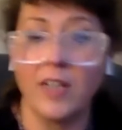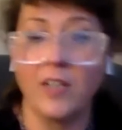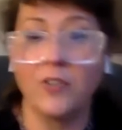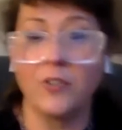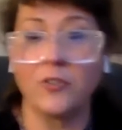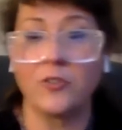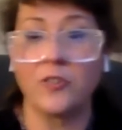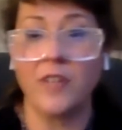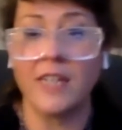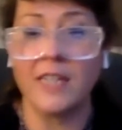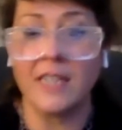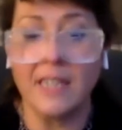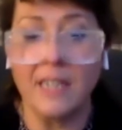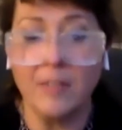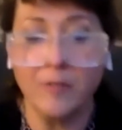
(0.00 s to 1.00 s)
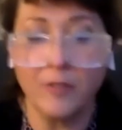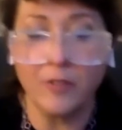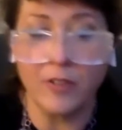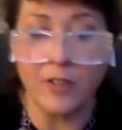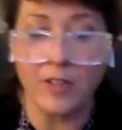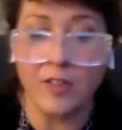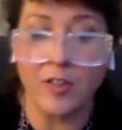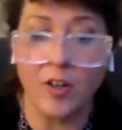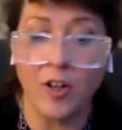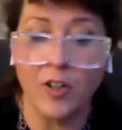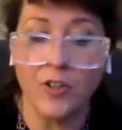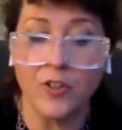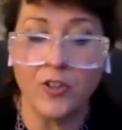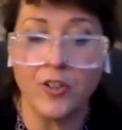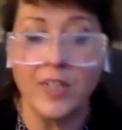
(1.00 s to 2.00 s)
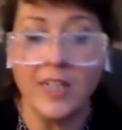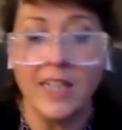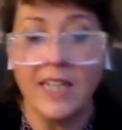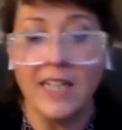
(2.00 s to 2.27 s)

to create and influence culture